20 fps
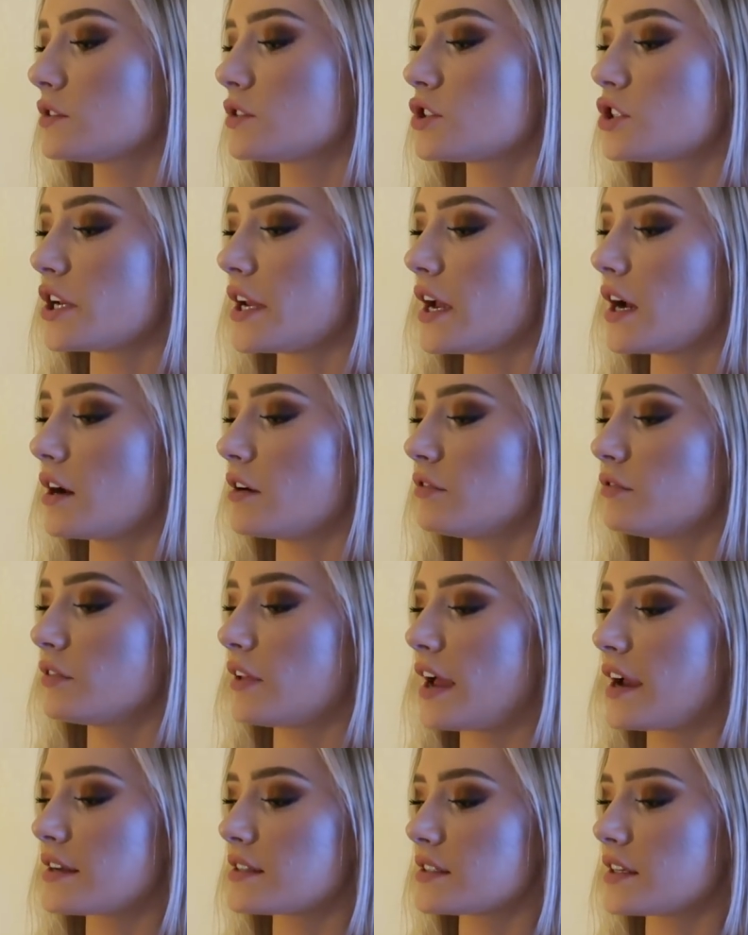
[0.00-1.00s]
chia,
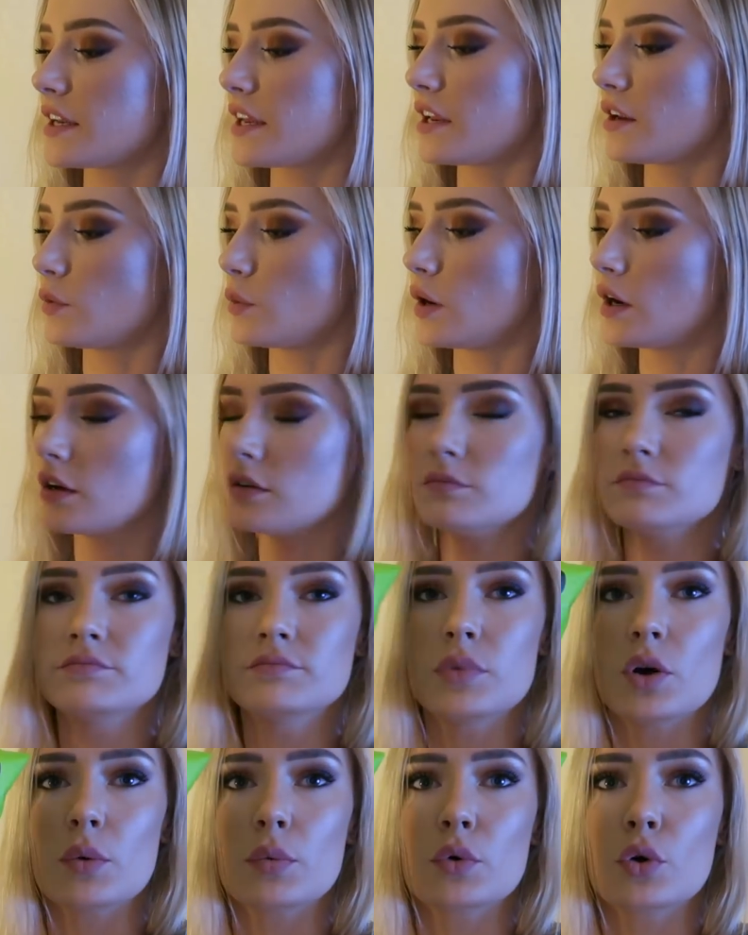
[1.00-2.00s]
flax and quinoa
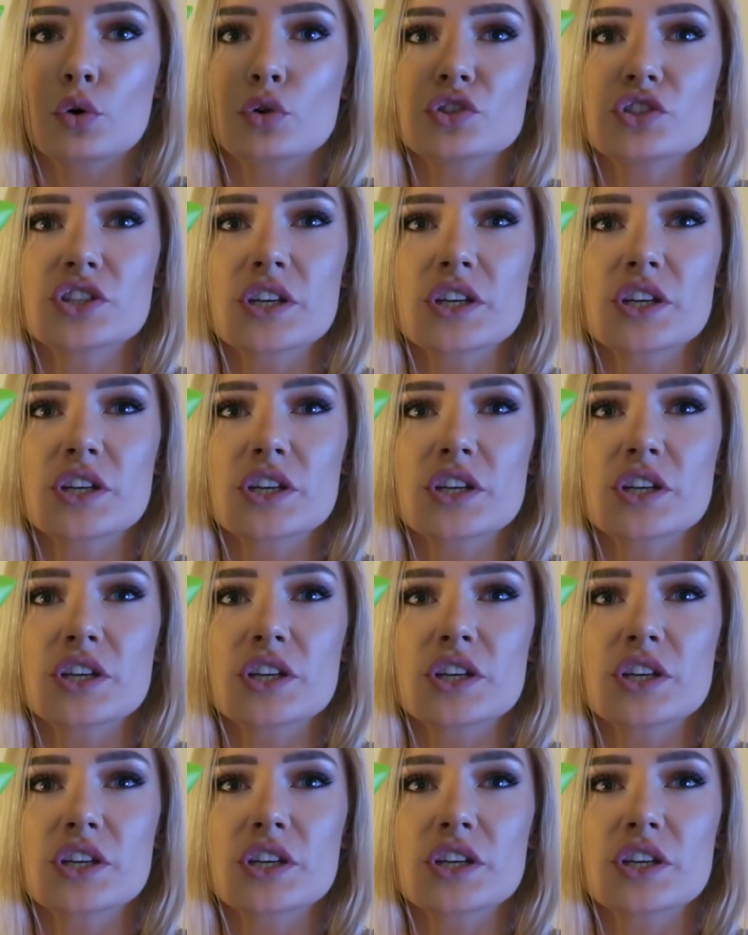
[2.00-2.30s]
popcorn